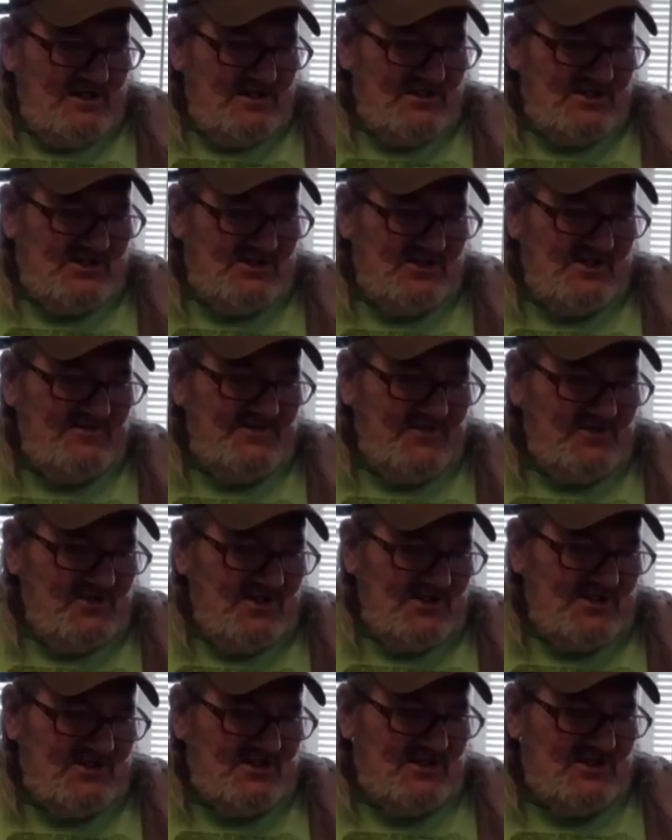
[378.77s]

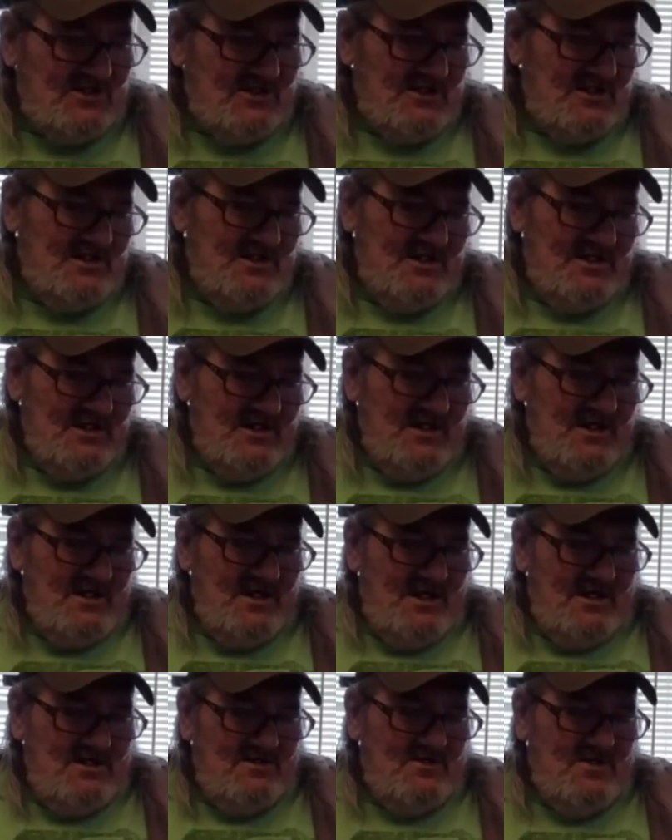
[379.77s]
syphilis,
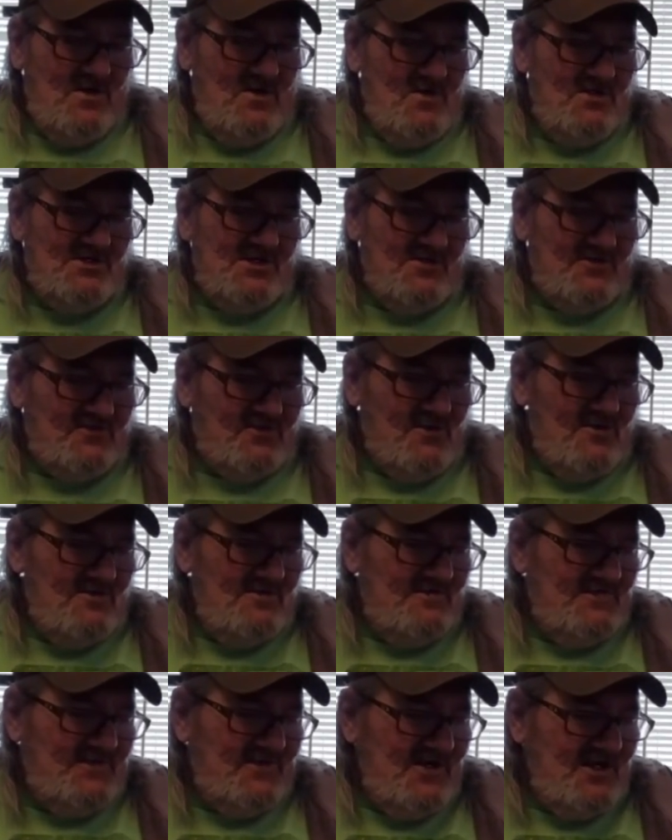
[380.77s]
nose and
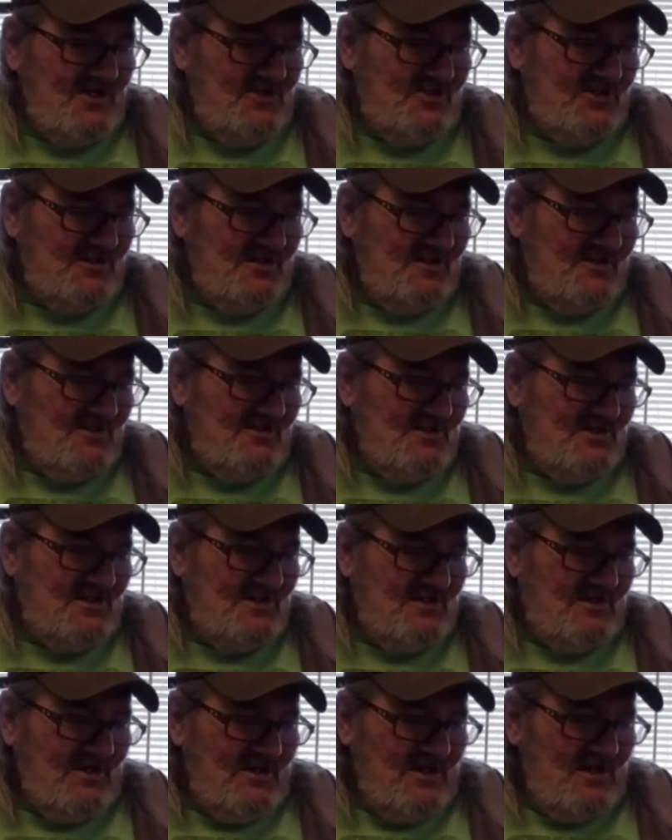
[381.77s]
throat
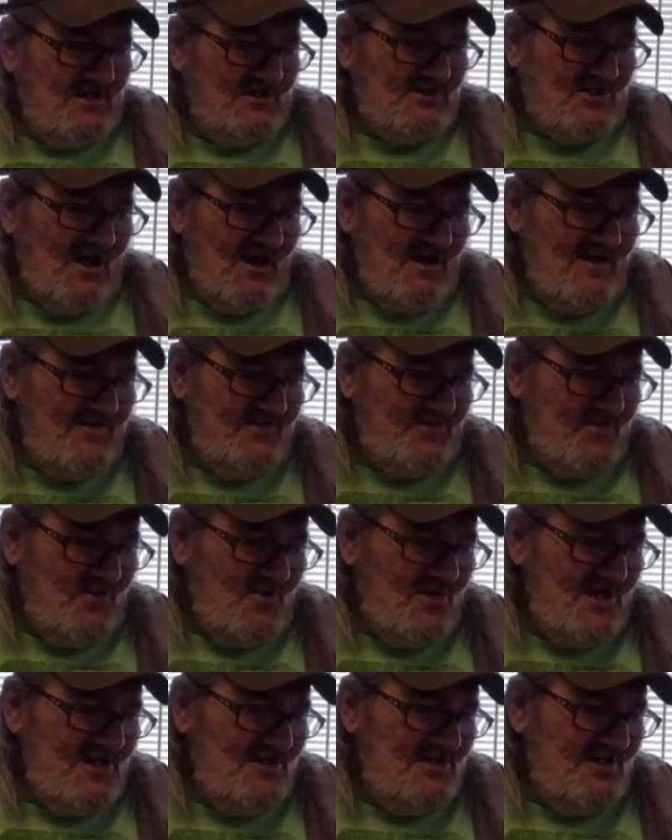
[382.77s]
infections,
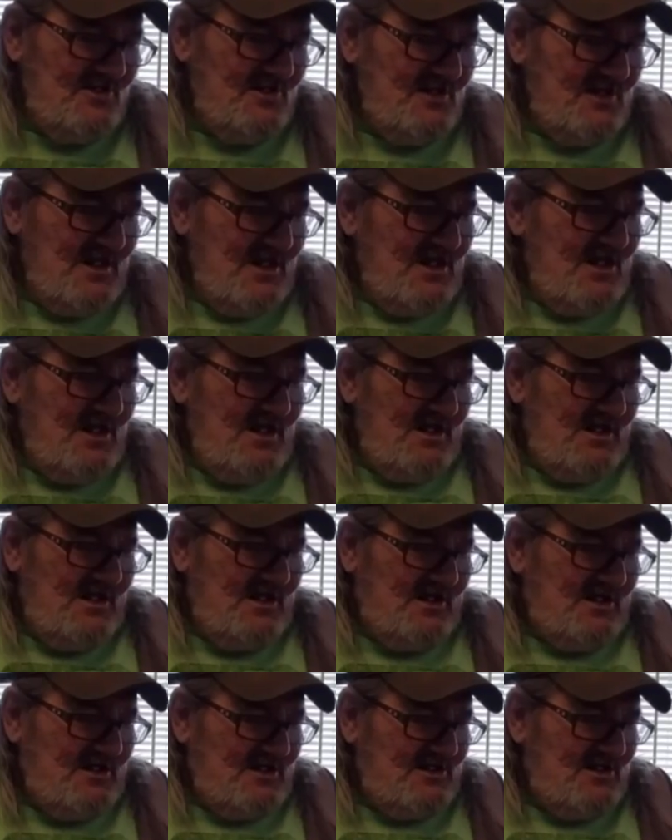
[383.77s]
typhoid.
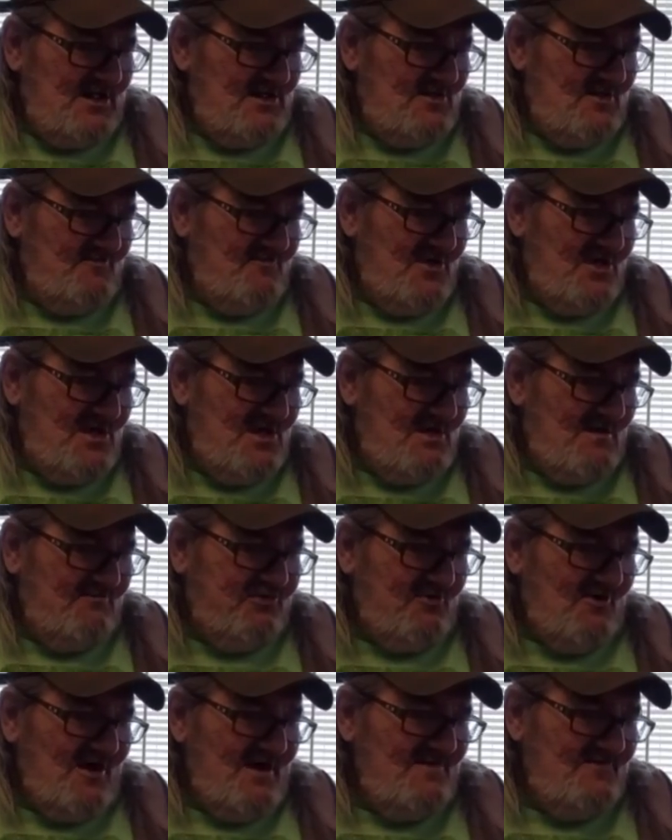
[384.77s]
It can either be
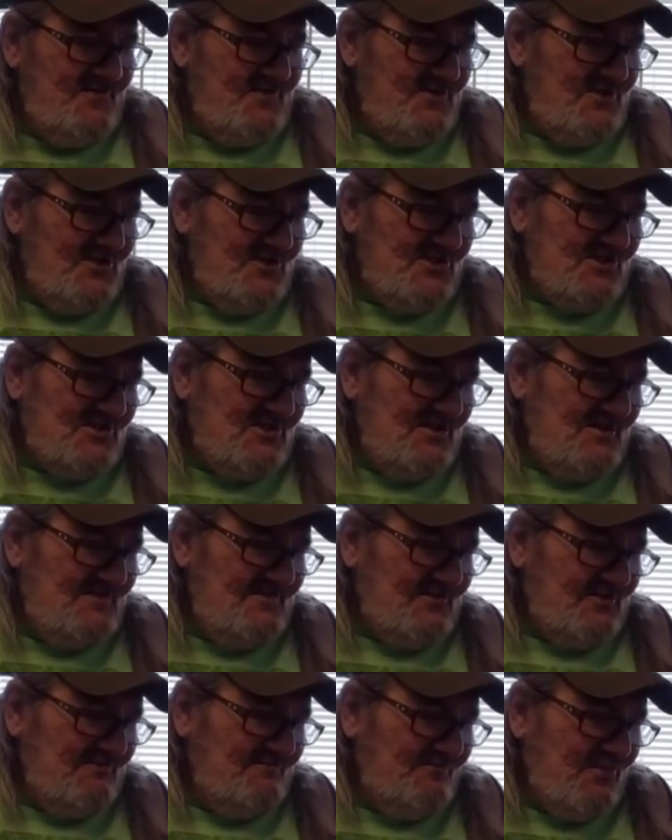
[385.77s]
applied for your
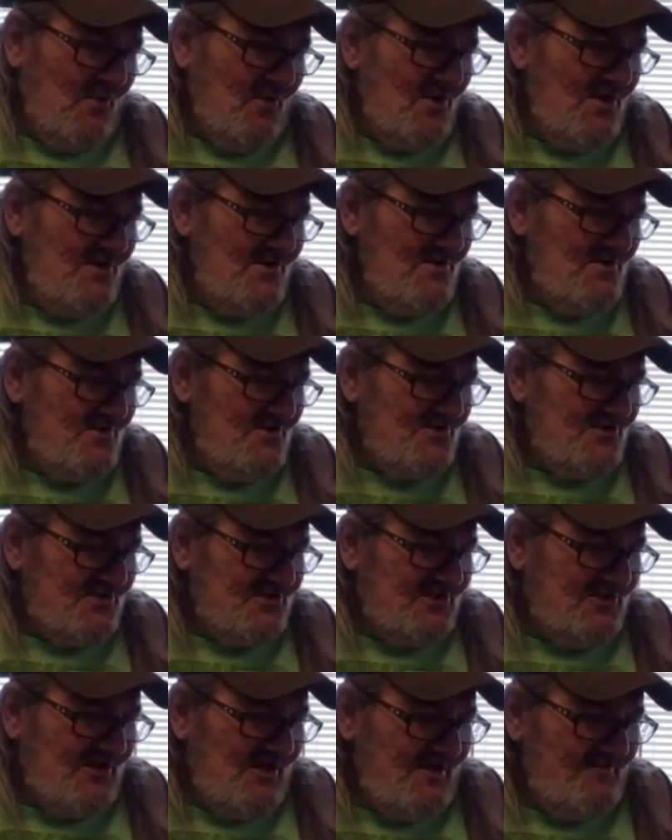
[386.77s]
skin for
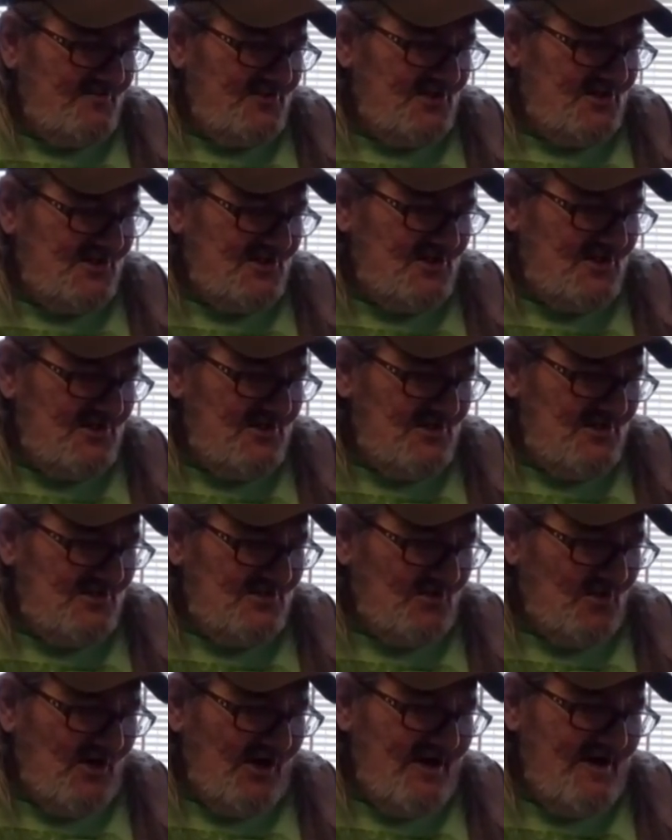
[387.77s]
boils, gum
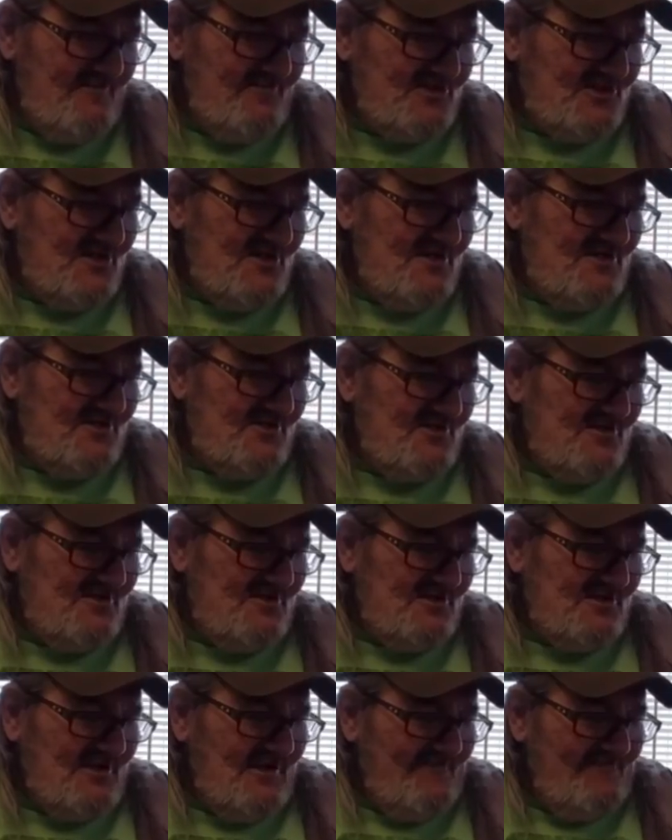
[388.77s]
disease, or
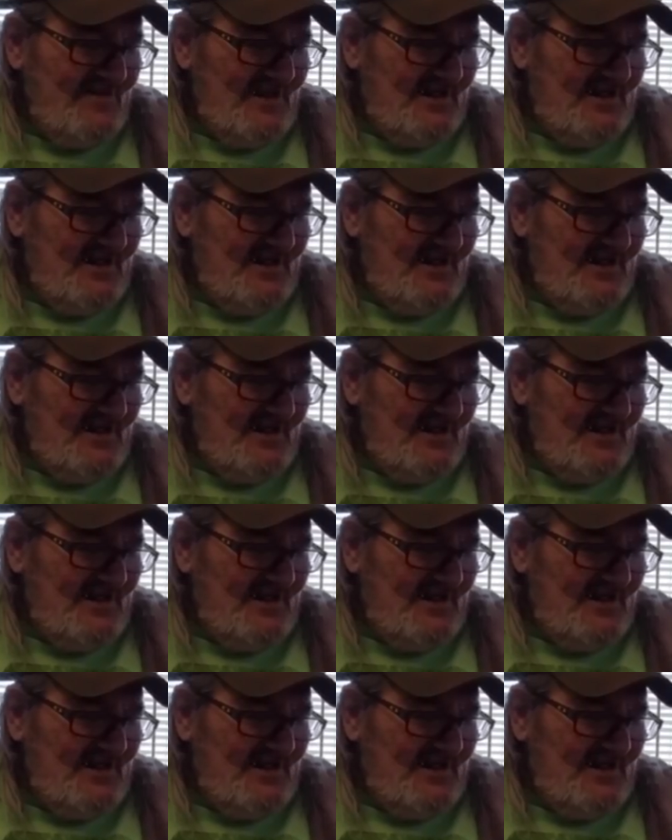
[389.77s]
abscesses,